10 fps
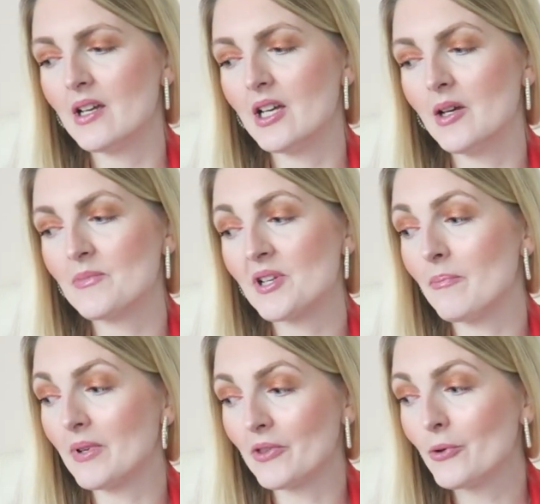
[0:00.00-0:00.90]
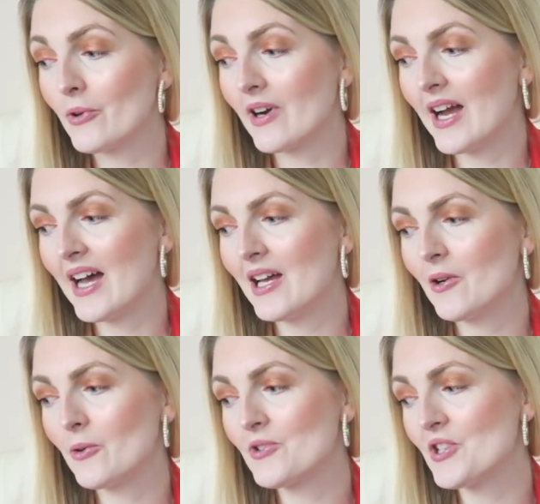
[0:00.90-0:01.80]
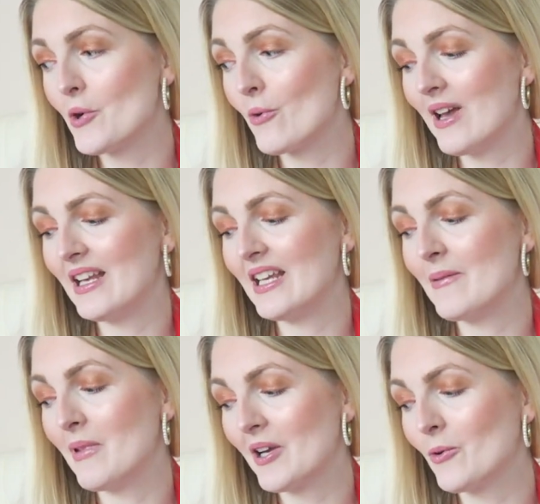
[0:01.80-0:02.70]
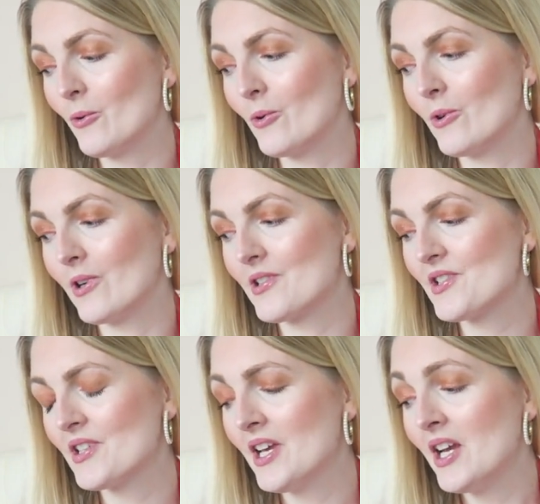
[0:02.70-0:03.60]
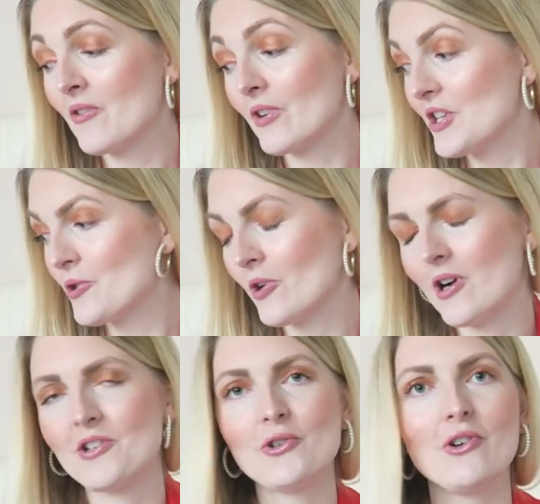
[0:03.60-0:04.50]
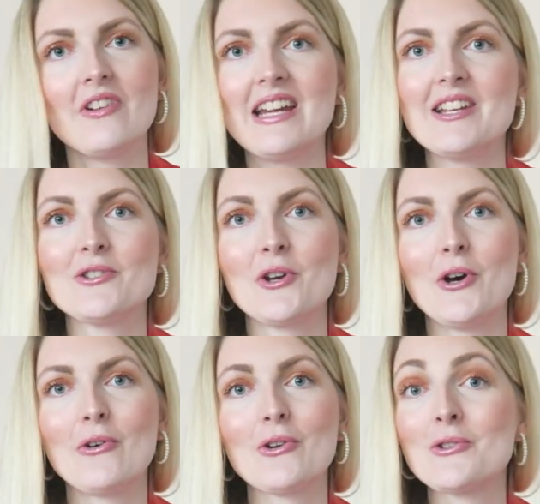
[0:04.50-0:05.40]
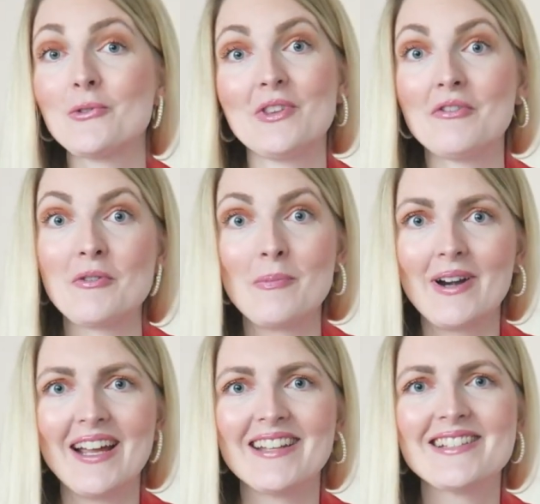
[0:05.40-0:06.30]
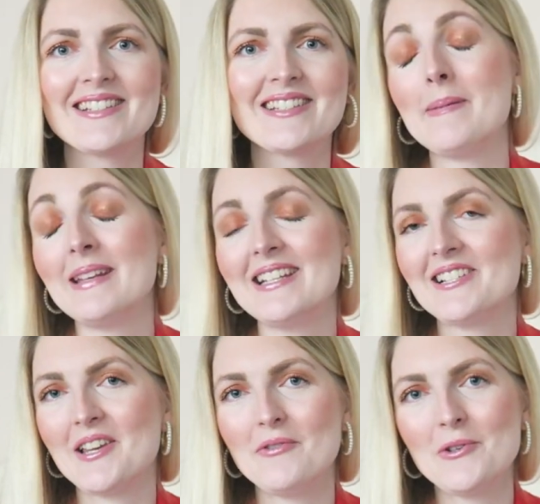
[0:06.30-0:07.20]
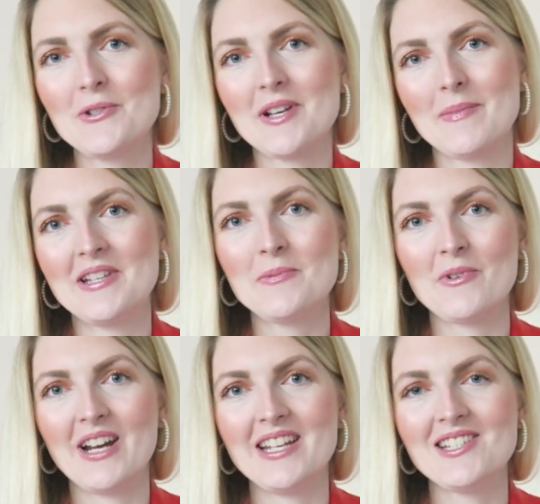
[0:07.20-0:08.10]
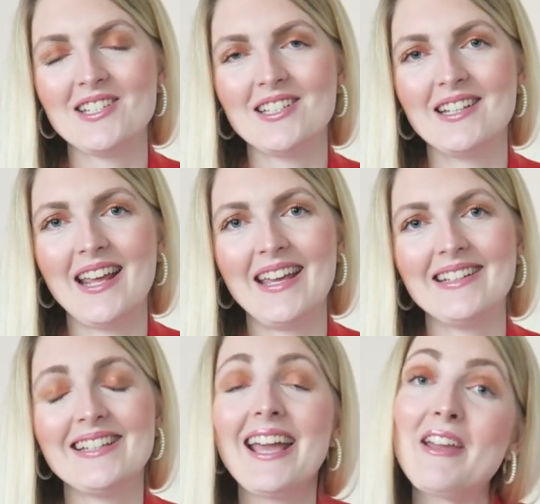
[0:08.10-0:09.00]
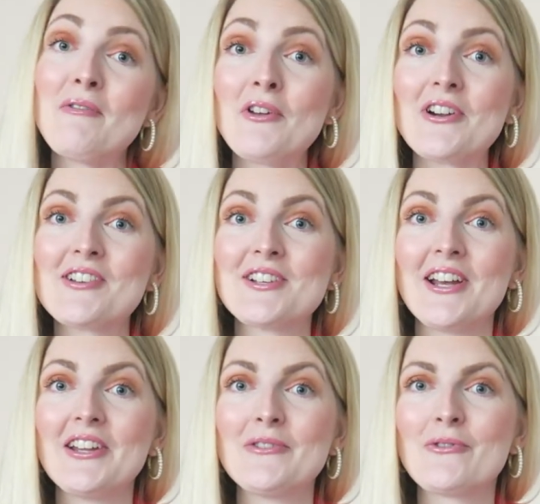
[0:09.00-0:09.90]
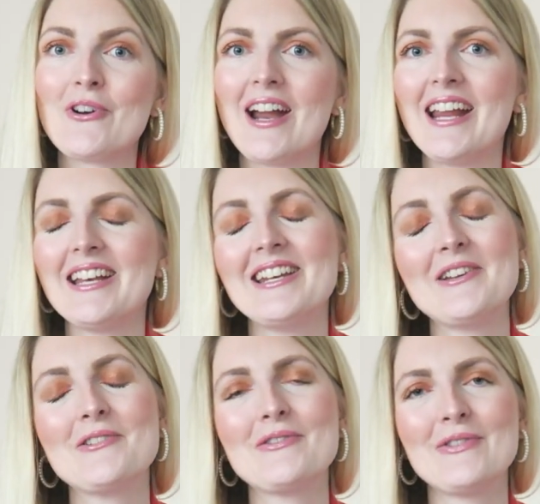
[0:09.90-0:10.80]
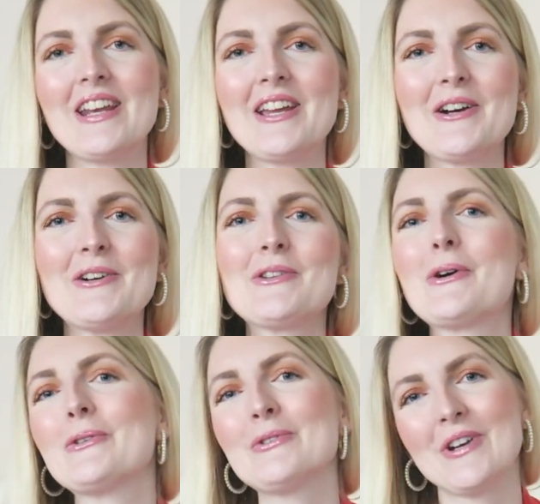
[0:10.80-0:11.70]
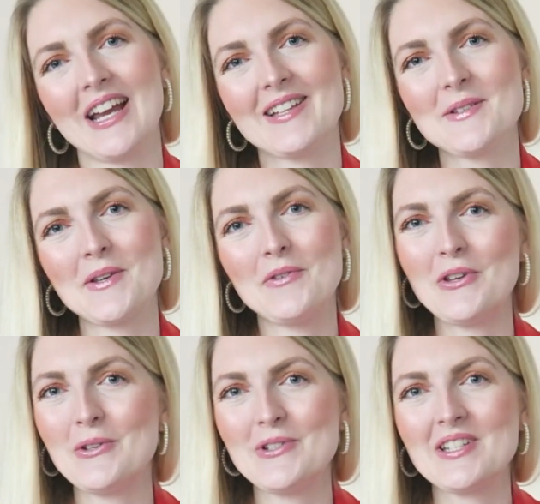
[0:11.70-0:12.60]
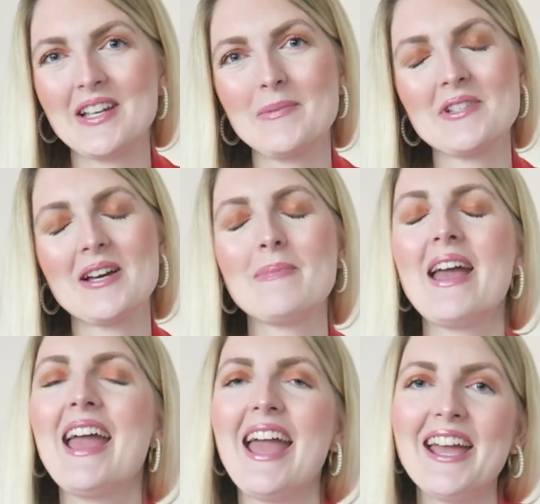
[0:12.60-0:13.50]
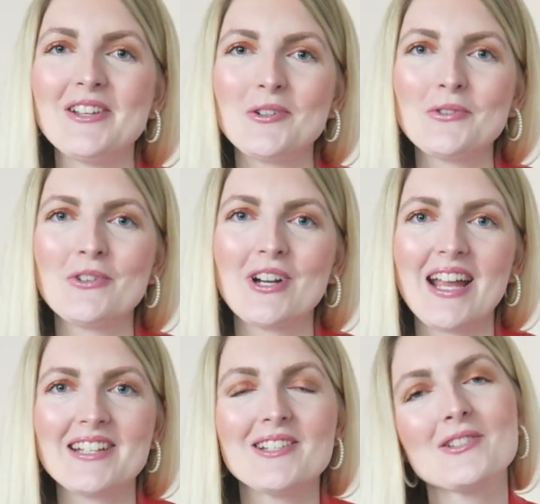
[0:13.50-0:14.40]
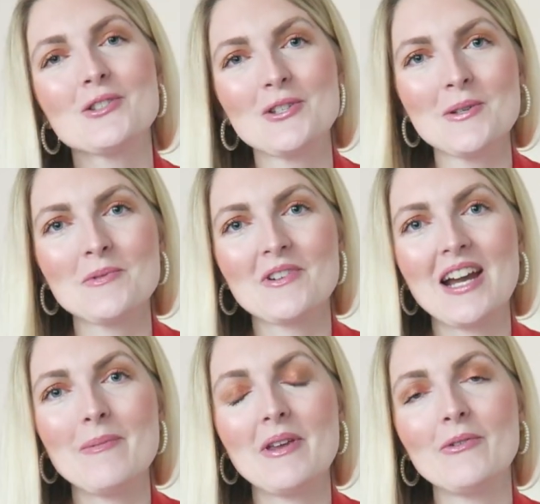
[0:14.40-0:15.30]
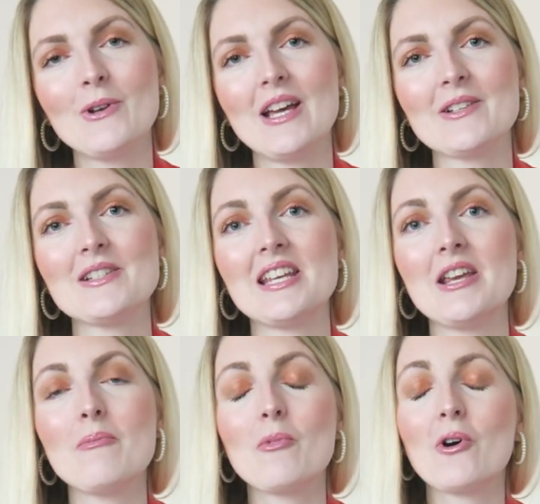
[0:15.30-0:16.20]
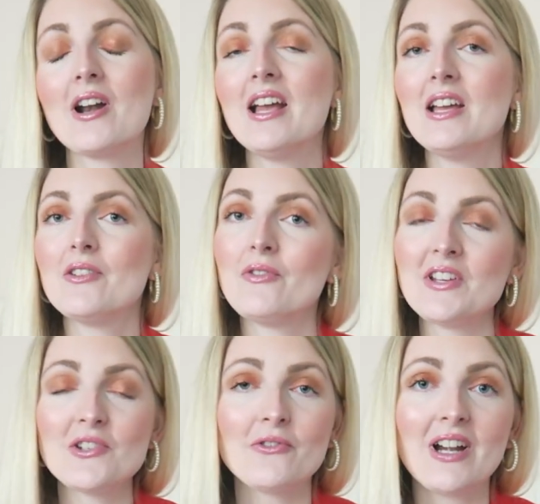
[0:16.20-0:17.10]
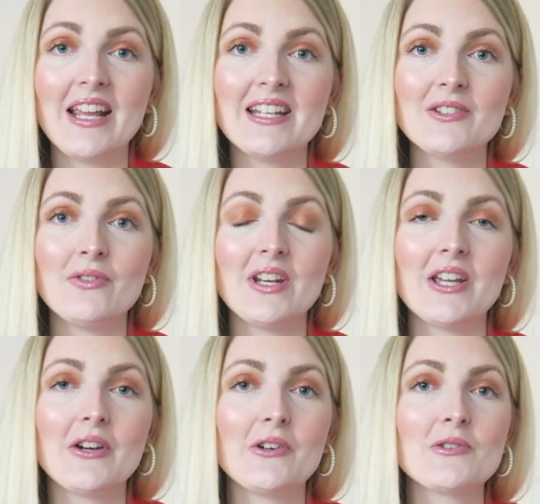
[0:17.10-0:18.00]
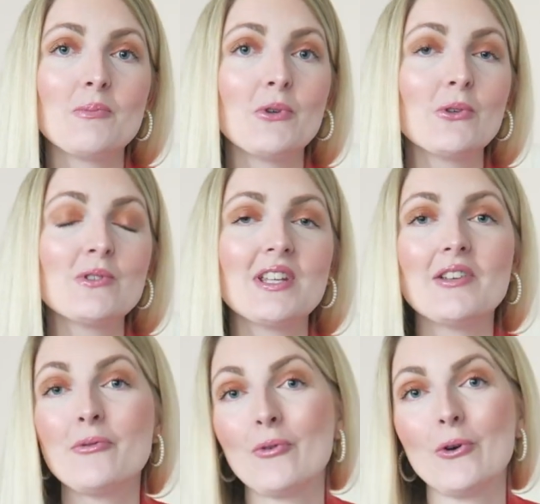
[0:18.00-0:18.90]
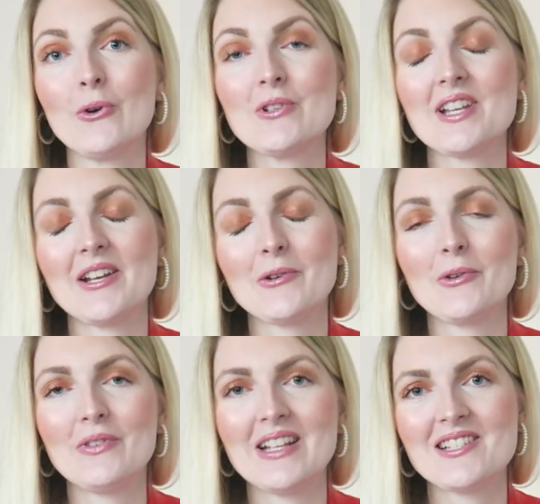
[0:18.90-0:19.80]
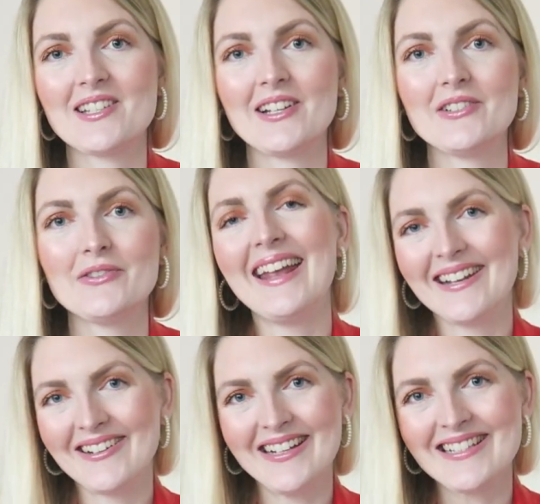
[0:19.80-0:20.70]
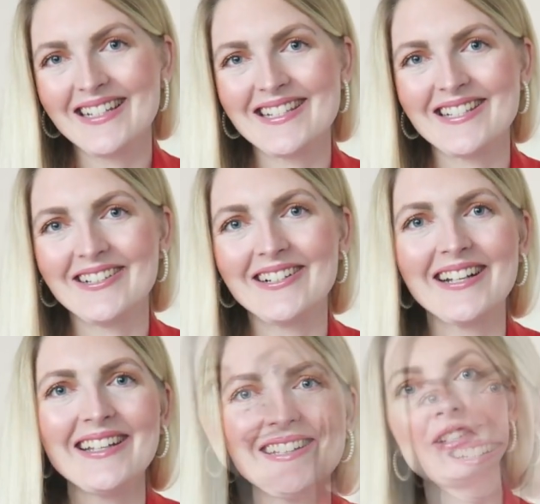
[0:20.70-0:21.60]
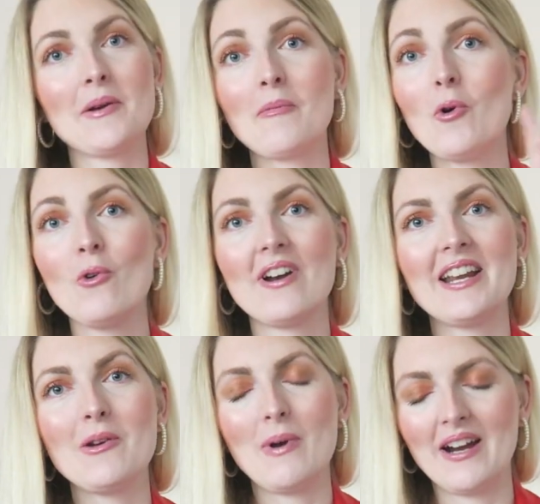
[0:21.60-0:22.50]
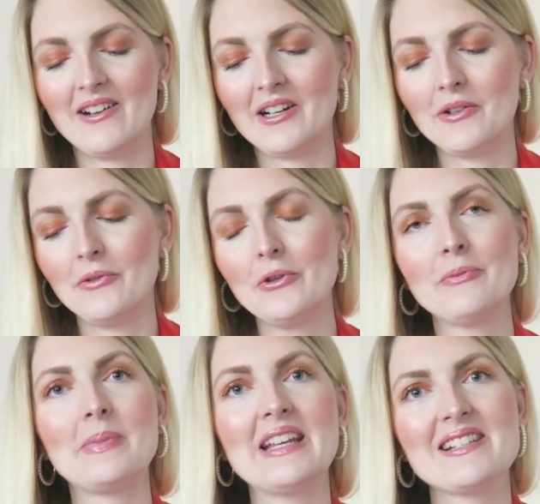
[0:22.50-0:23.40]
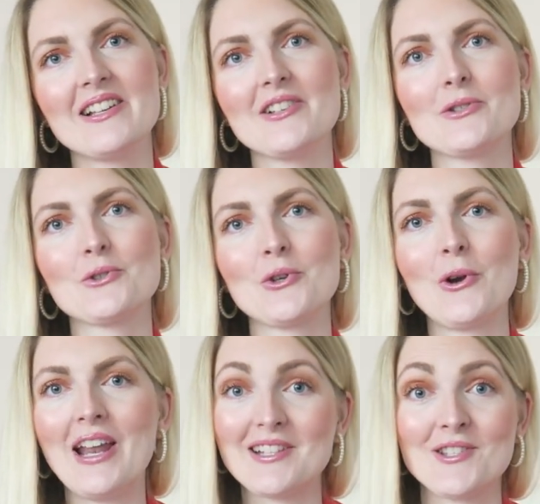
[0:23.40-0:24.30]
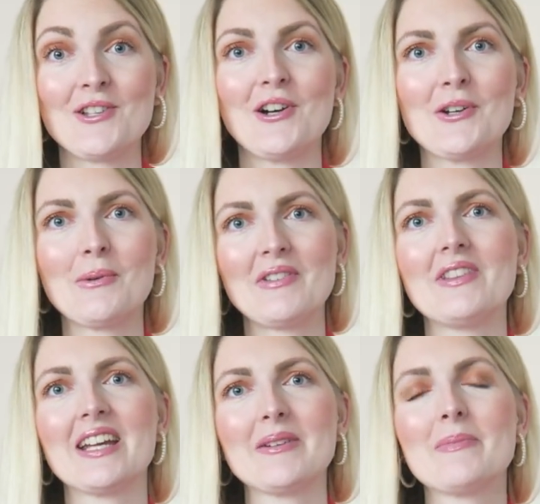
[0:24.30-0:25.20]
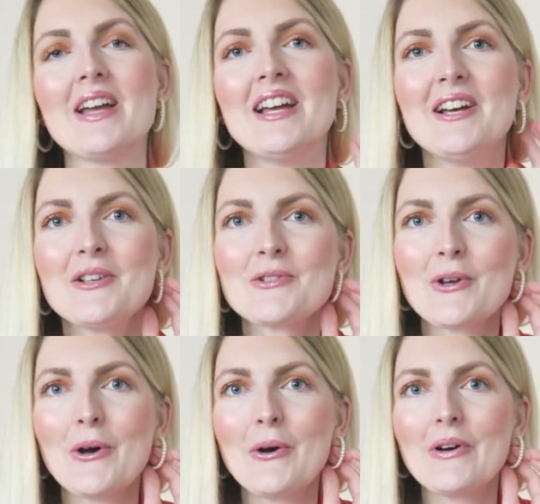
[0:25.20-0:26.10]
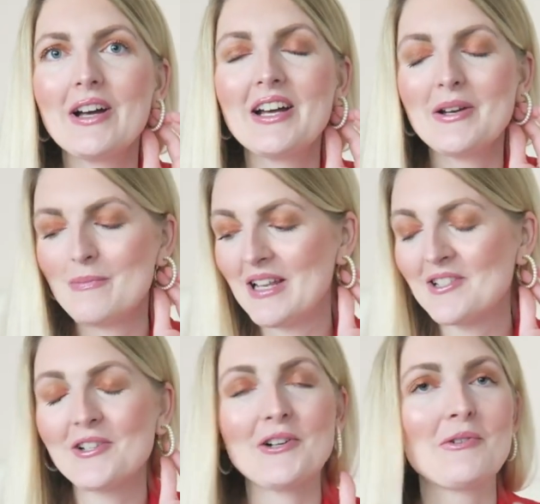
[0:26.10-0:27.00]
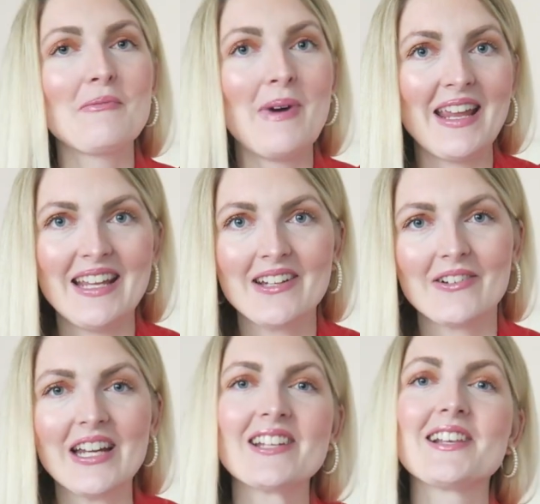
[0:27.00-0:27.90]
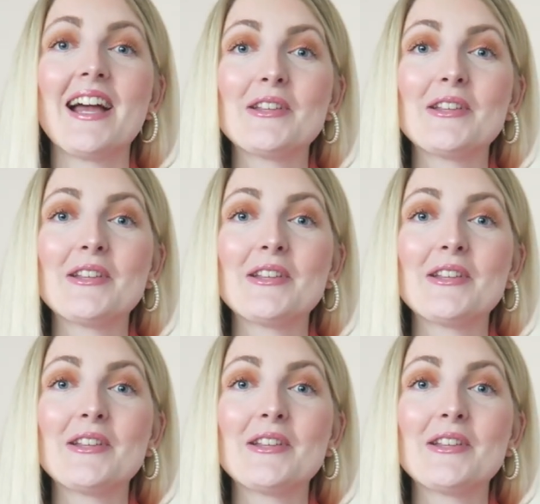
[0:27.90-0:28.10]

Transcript: Um, some Pandora, Lott Jewelry, Michael Kors, Read Your Heart Jewelry. So lots of different brands. Maybe this gives you some inspiration. And yeah, if you're excited for a new video, don't forget to give it a huge thumbs up. And don't forget to subscribe if you like to see more fashion related videos, beauty, vlogs and all of that stuff. And now let's get started. Okay, so I'm already wearing a few pieces, so let's start with them. So um, let's start with my earrings.